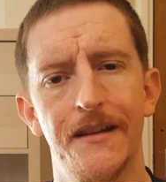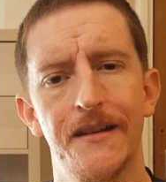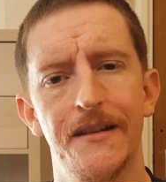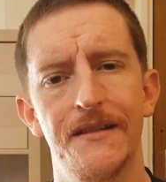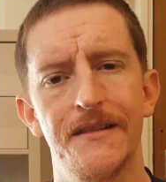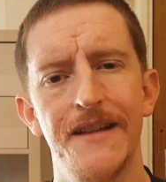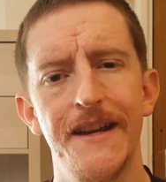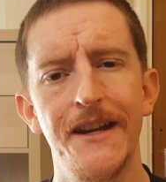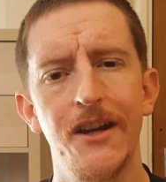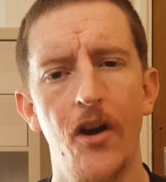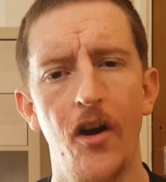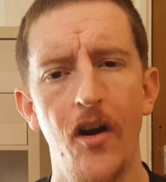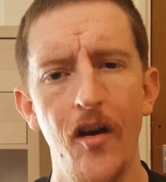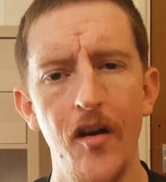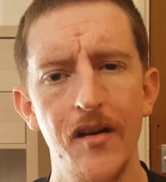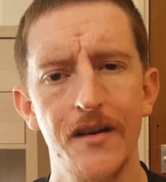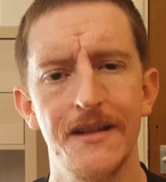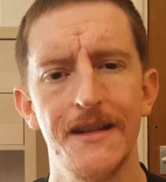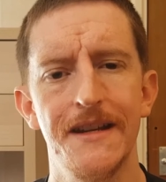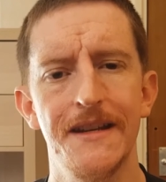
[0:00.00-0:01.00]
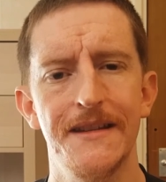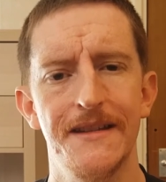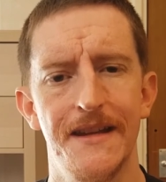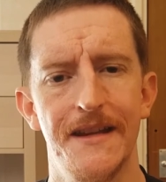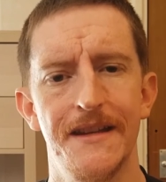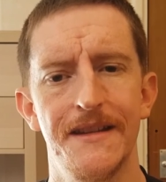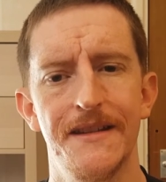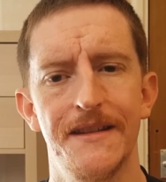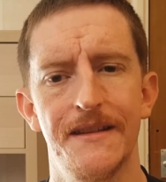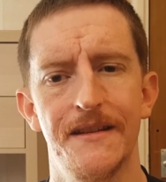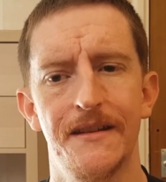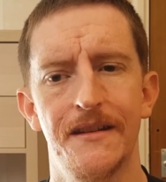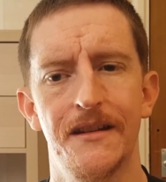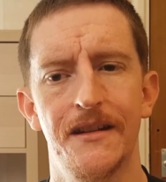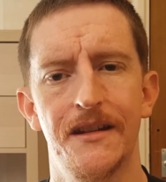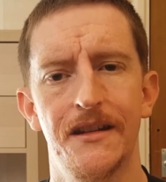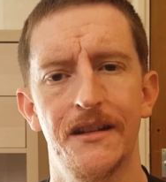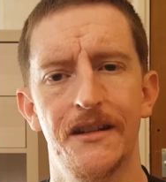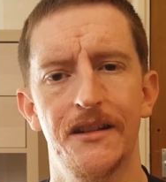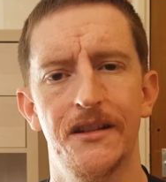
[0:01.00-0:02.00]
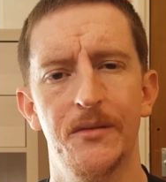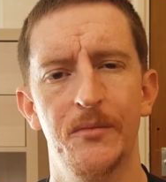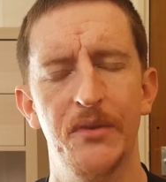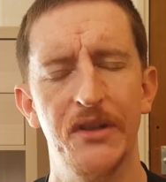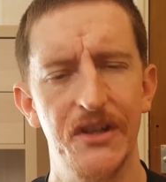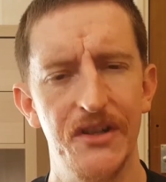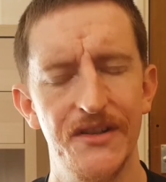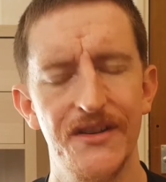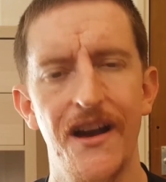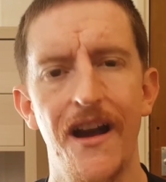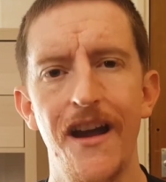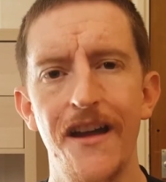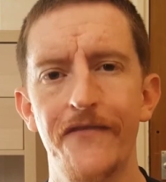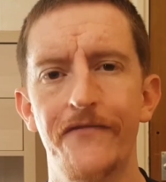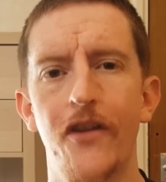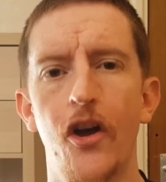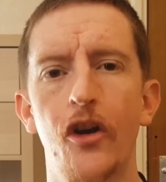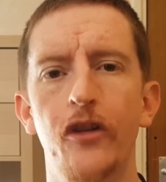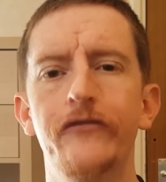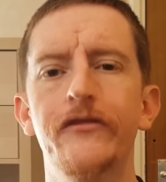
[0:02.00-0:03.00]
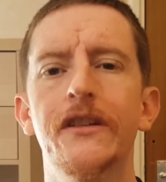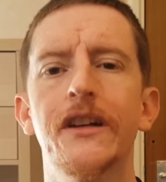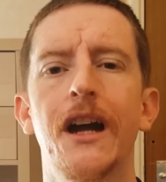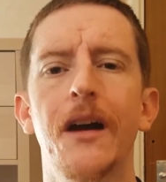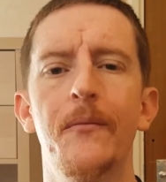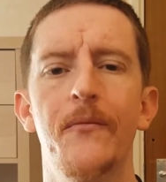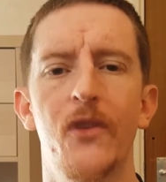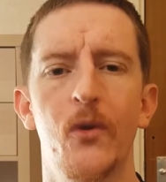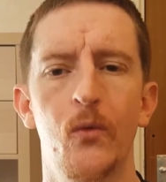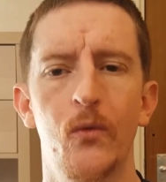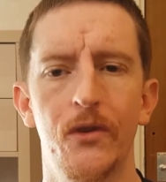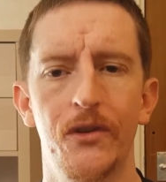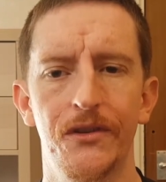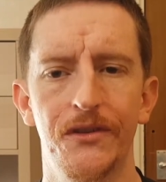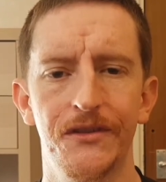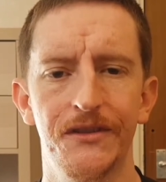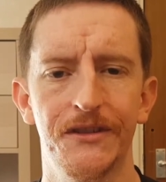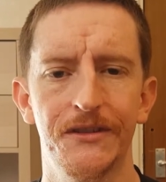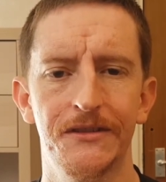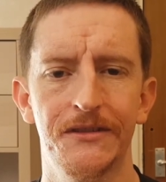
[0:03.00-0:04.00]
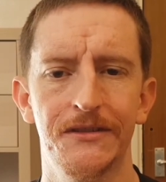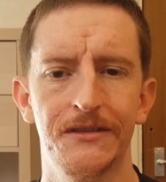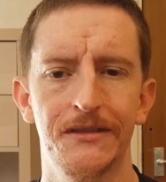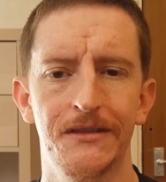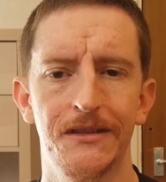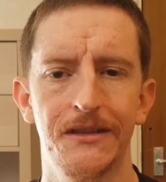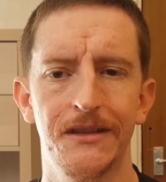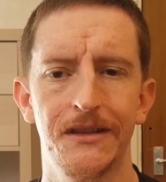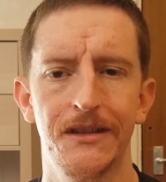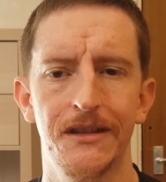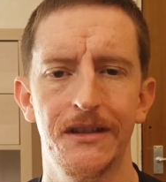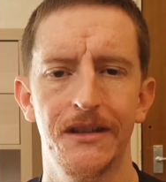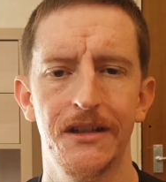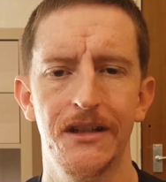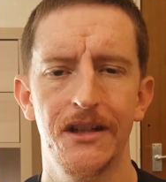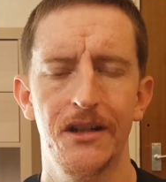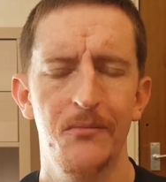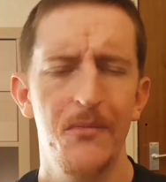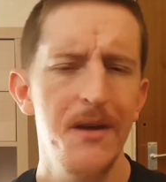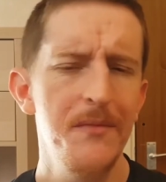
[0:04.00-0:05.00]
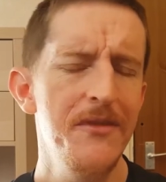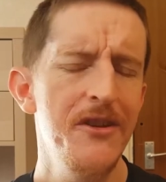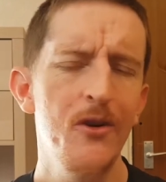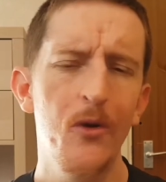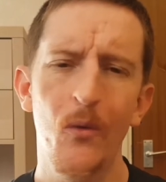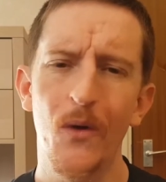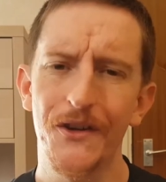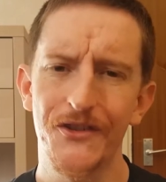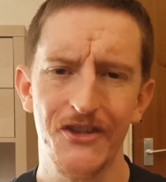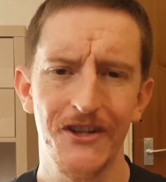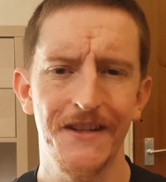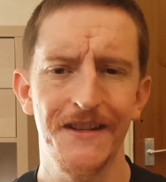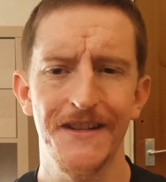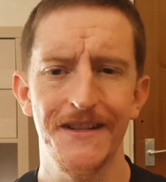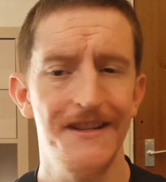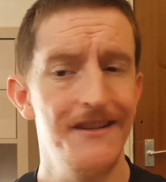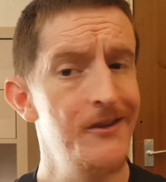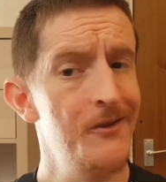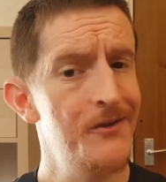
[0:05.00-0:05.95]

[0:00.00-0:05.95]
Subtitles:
Take heart, he says, because I have overcome the world. Maybe you're watching this and your